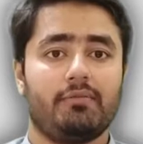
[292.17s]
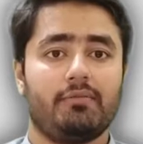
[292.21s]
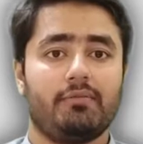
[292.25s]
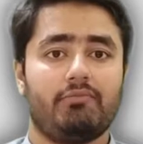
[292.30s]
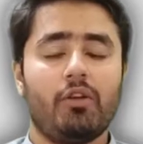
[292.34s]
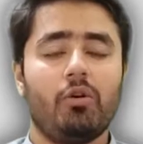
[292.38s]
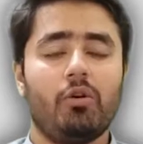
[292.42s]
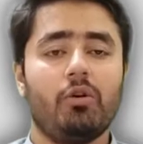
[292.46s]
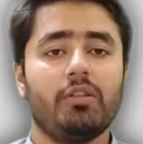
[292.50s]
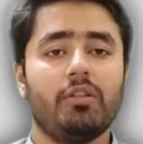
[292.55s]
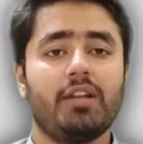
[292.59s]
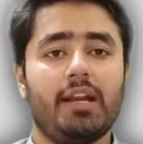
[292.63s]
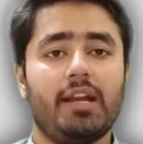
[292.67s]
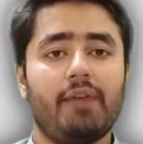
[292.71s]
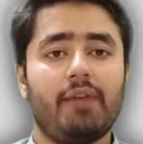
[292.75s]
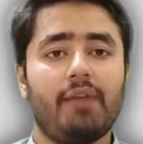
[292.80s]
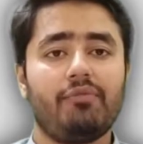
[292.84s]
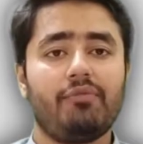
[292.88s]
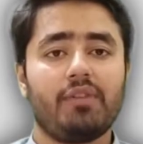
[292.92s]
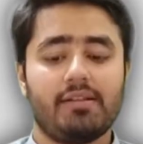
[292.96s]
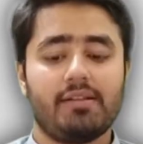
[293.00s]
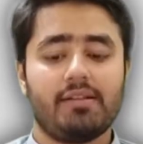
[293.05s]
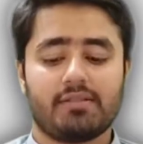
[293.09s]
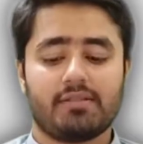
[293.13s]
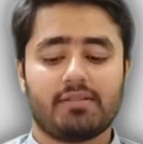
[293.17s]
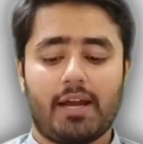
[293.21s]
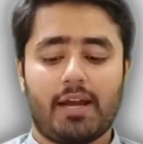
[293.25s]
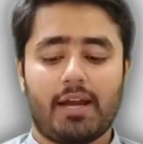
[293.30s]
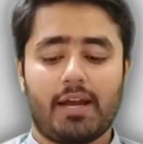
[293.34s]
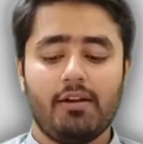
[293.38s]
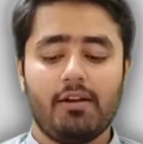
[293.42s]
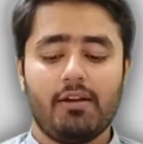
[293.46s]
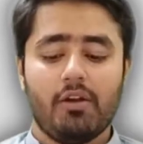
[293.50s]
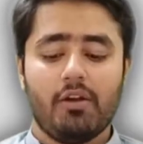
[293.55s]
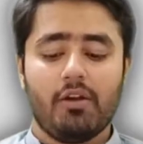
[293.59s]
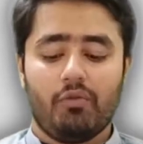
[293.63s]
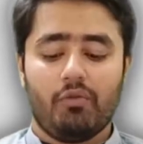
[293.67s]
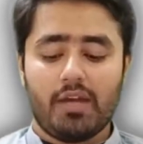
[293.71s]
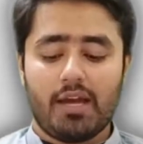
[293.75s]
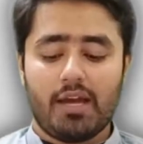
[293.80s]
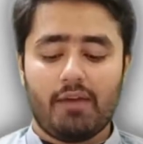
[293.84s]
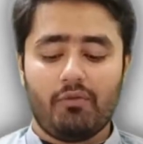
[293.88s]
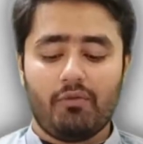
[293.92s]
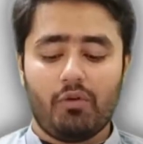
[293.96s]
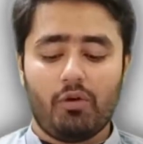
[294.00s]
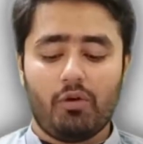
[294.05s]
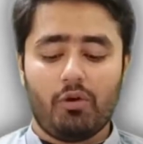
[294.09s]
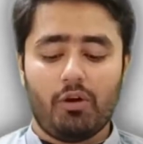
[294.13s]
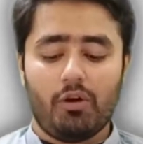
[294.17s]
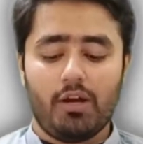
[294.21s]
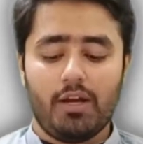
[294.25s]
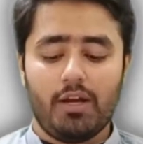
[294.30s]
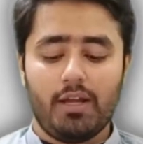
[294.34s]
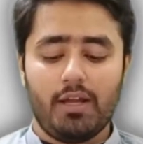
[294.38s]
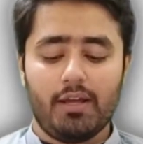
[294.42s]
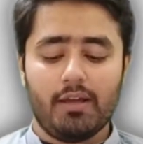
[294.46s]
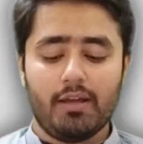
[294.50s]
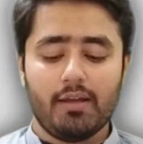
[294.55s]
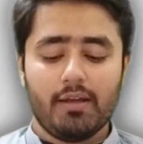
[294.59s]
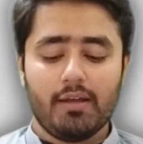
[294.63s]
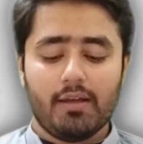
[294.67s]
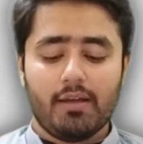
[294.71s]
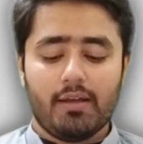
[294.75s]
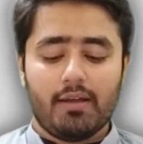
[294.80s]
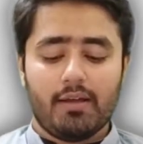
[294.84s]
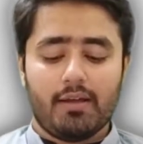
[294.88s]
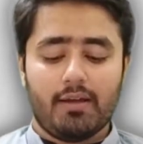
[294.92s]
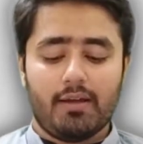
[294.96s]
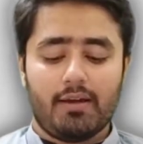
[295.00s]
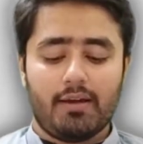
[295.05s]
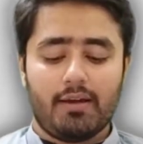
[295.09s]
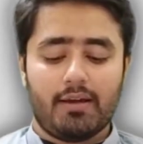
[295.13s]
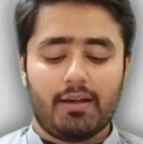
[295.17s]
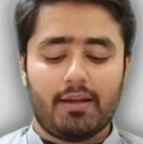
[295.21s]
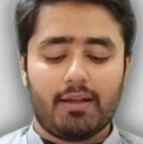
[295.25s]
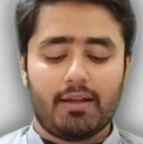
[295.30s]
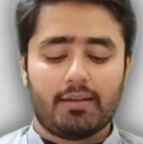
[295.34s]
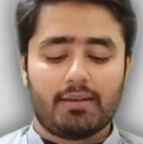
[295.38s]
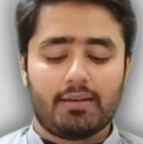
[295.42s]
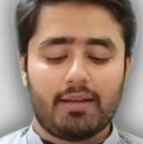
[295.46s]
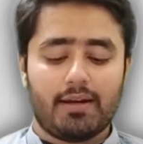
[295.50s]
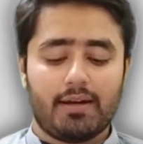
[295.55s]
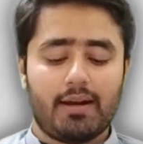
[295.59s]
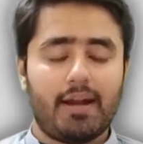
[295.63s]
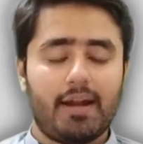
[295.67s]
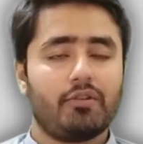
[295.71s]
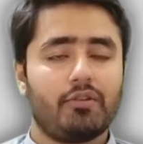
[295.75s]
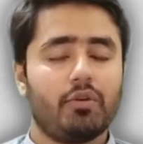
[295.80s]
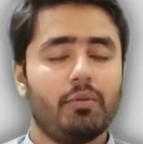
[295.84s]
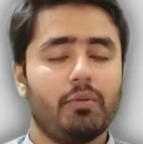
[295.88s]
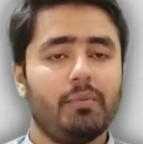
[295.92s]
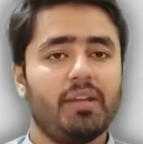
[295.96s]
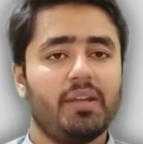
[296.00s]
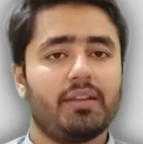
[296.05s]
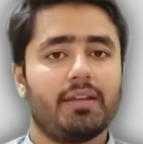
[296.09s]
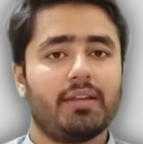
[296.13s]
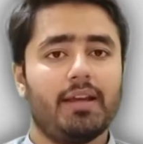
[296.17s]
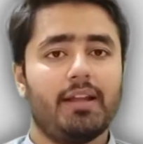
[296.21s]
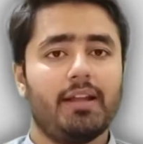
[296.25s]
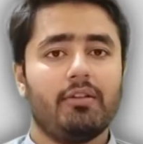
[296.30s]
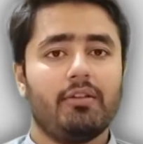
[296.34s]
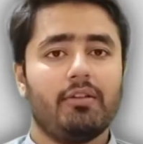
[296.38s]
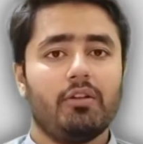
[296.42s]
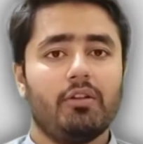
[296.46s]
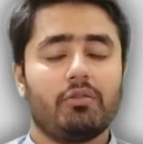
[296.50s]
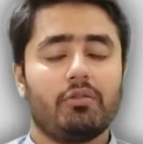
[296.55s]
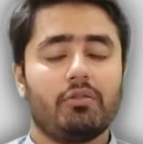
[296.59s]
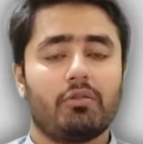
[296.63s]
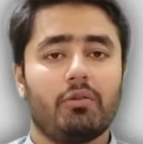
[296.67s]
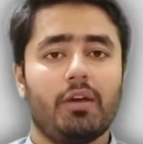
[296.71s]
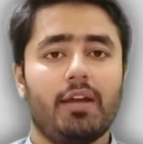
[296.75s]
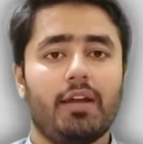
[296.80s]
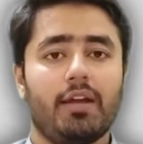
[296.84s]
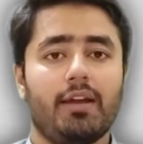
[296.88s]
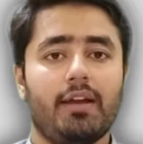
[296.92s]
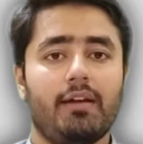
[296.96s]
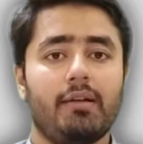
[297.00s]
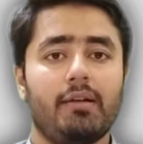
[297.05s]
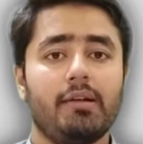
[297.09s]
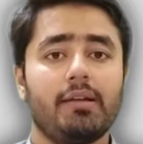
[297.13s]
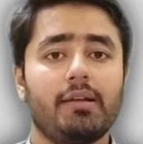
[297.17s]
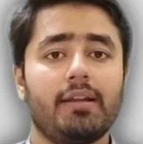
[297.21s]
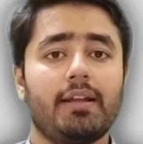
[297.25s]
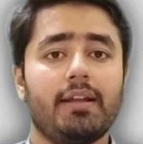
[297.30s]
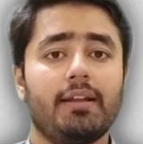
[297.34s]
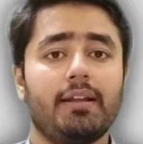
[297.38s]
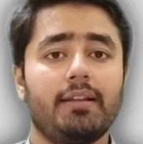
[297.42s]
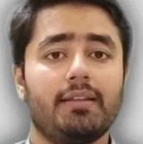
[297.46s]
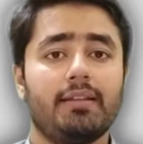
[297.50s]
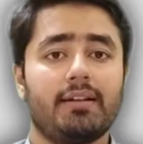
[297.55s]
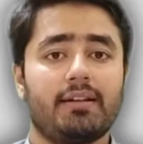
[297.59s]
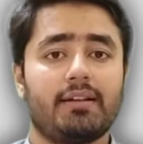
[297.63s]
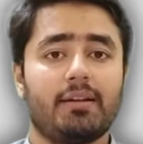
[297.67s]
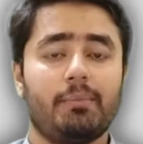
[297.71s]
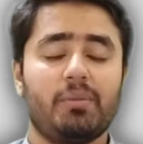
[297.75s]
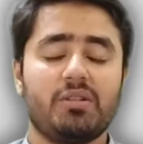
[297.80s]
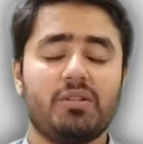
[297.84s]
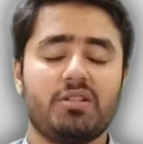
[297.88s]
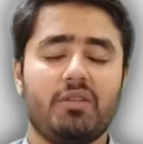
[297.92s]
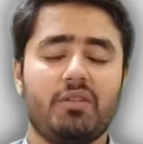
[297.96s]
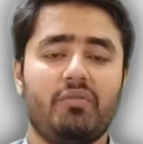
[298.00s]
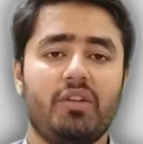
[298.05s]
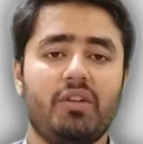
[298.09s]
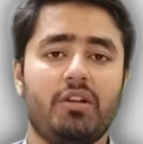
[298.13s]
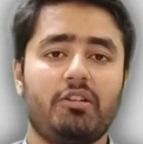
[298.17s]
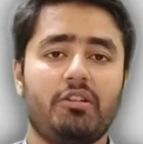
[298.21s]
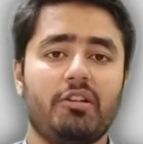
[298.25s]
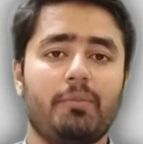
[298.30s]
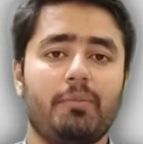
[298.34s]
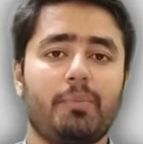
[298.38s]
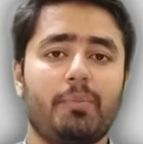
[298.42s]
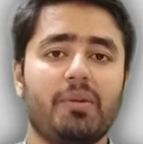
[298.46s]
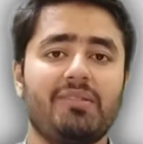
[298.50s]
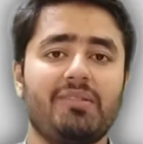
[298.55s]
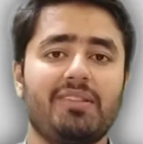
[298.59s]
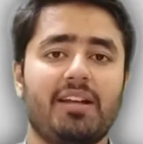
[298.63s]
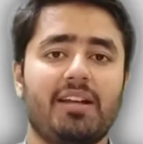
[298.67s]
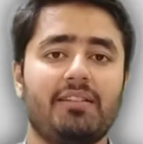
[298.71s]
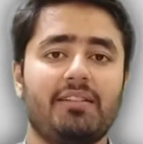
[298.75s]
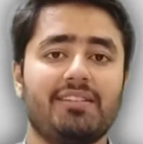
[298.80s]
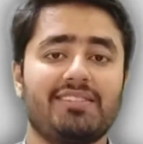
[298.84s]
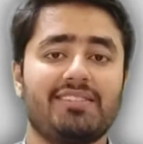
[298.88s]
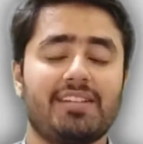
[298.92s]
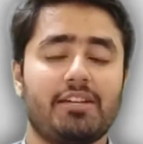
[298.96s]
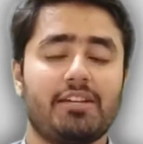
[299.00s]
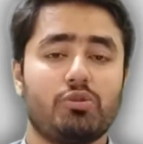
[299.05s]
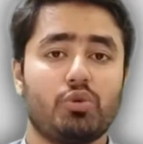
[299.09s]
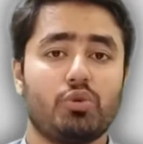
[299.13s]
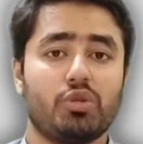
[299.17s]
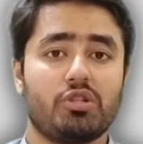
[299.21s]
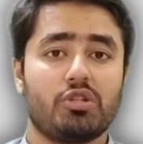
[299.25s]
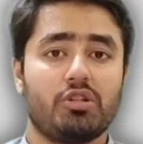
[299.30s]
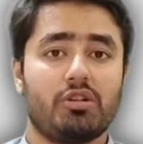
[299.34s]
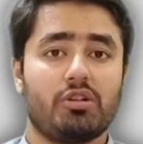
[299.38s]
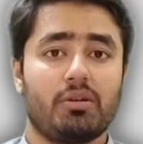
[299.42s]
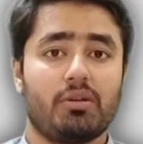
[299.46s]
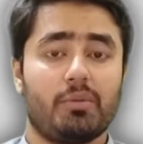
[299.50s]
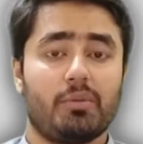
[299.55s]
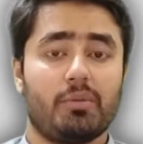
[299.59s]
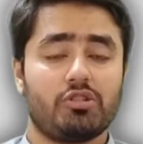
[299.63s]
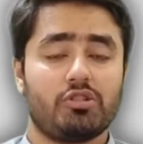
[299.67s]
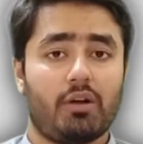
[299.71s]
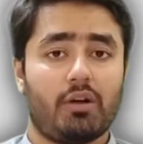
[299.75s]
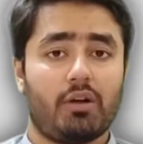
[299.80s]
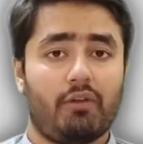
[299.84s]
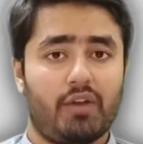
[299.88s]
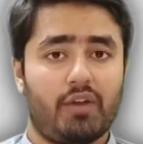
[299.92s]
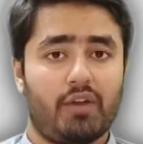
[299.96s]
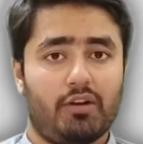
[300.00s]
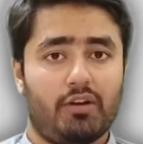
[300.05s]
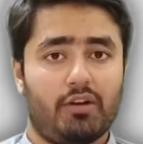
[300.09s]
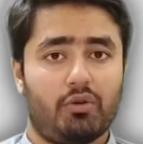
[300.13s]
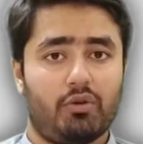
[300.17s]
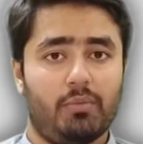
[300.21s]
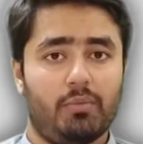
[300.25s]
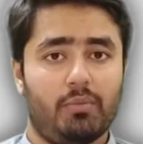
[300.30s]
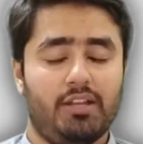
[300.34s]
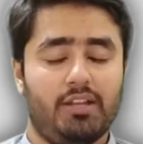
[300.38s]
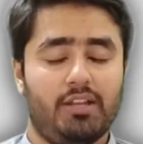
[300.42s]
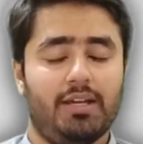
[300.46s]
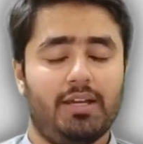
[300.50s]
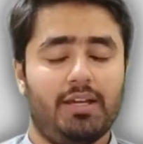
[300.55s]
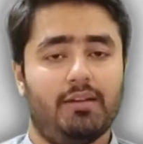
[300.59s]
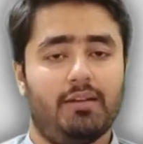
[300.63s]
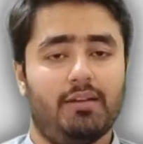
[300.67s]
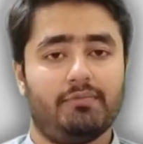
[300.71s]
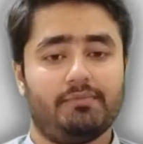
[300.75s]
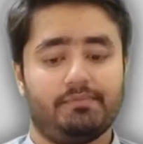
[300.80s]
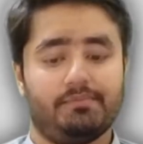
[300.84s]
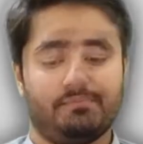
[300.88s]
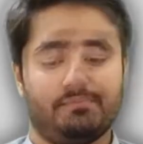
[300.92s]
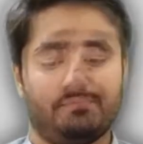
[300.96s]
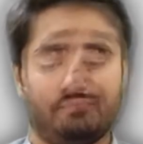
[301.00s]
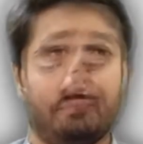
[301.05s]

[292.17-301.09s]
And on the left hand side, we have only the nitromethane. So here the temperature will represent the saturation temperature of nitromethane.